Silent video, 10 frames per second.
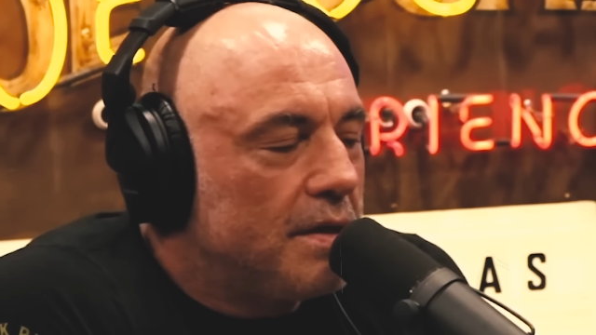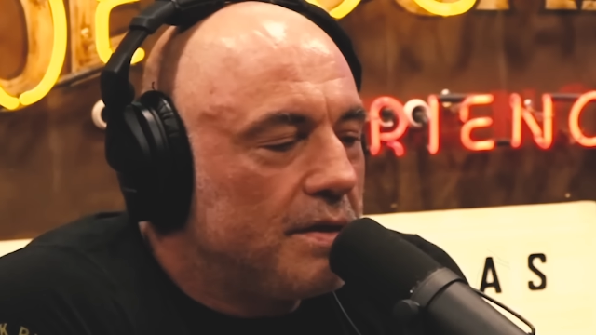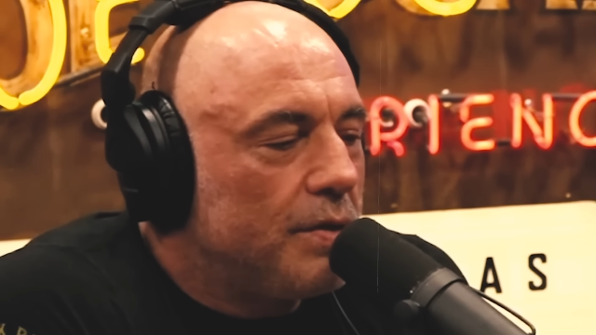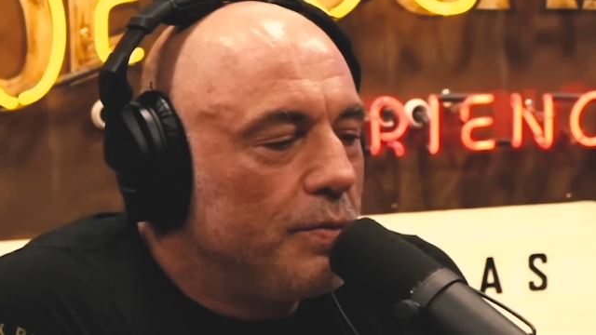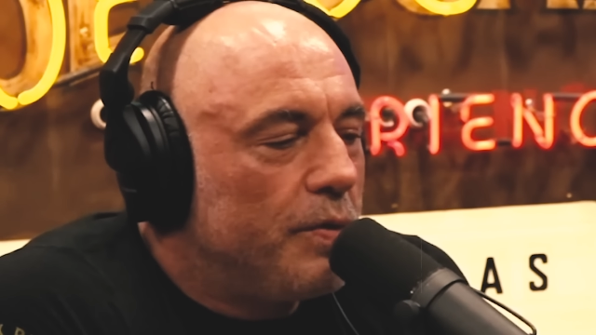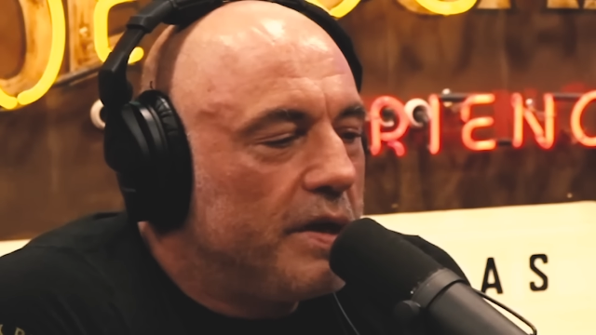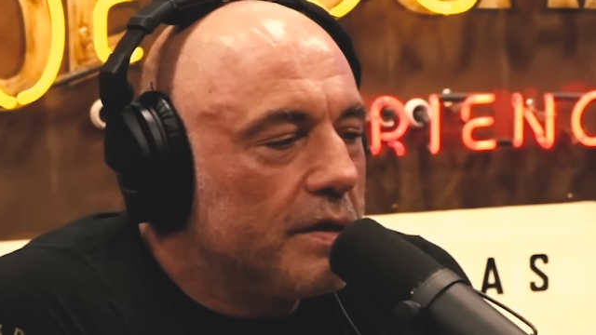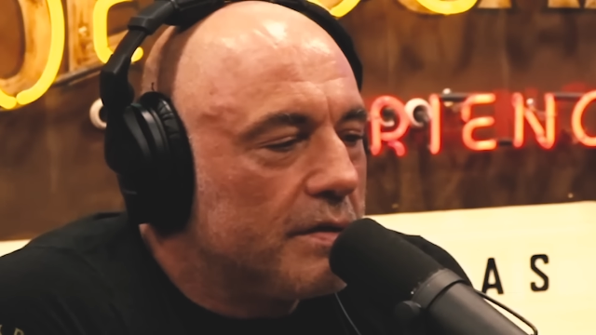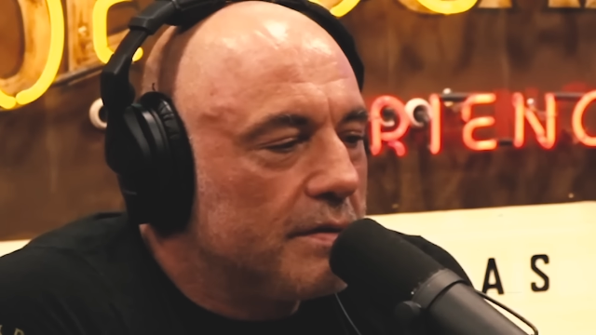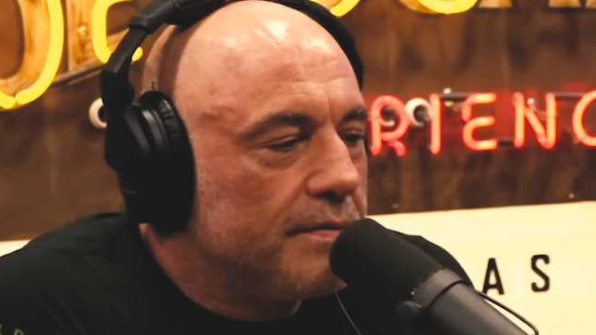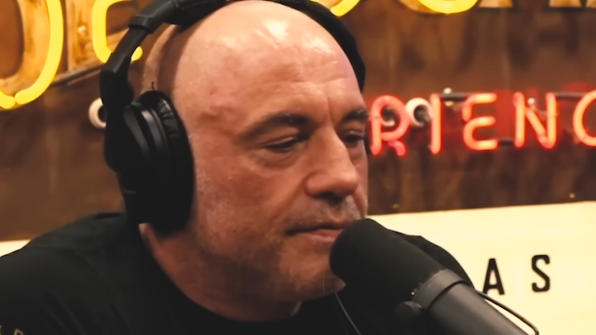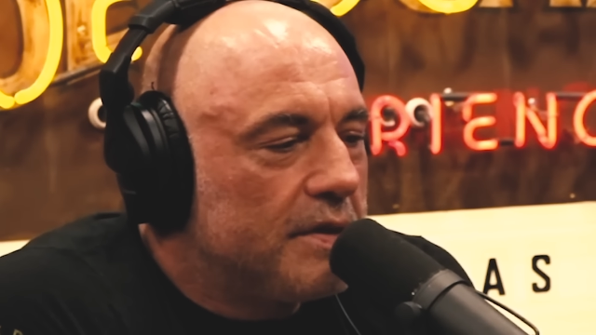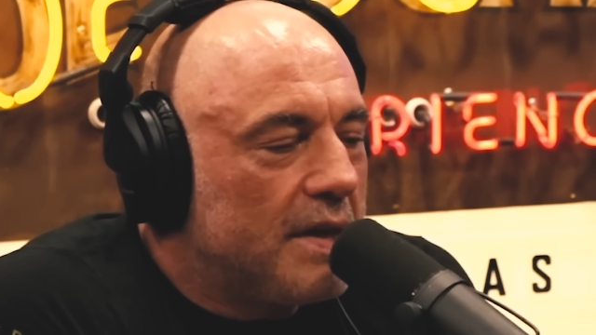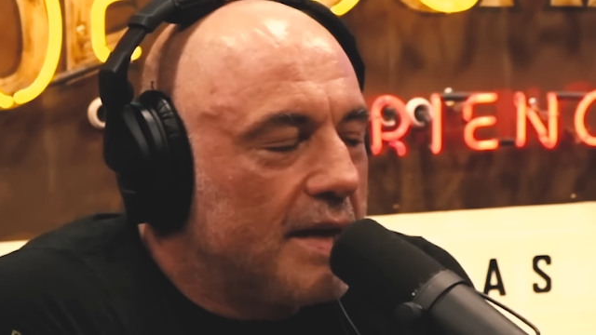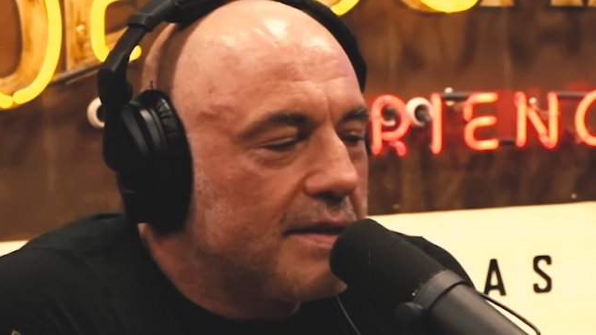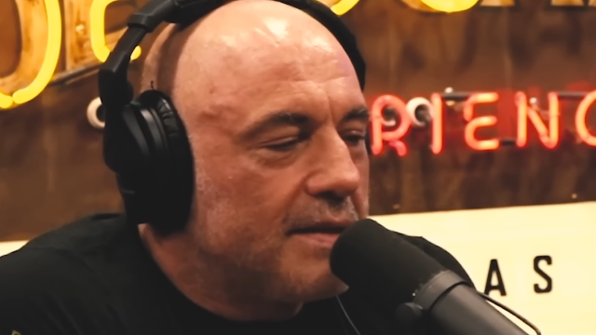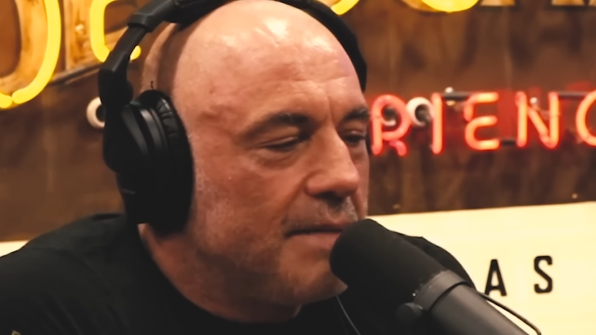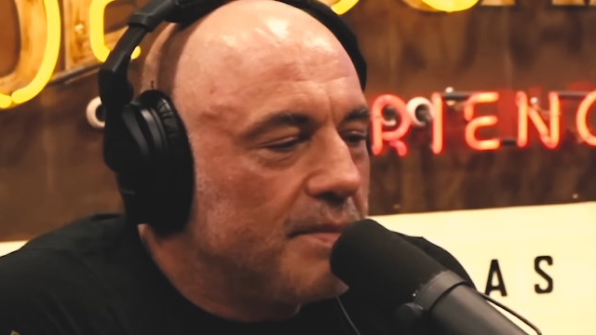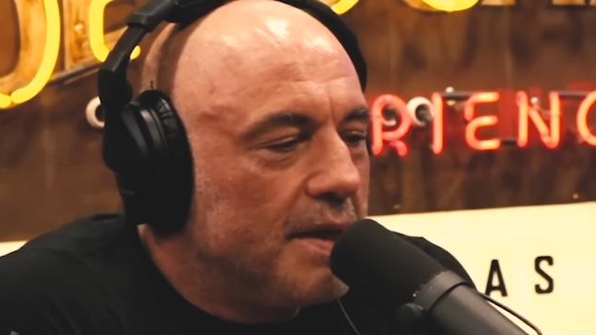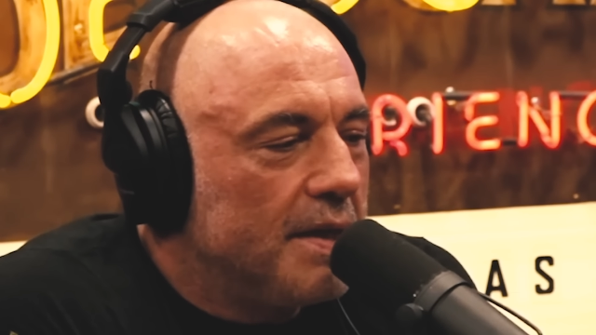that's just too weird. It's
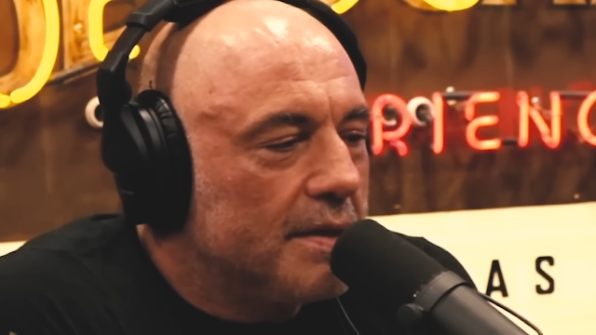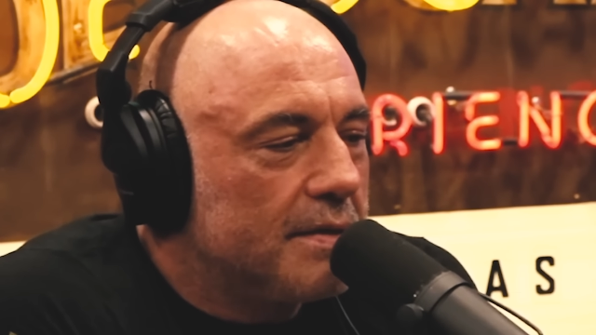not the same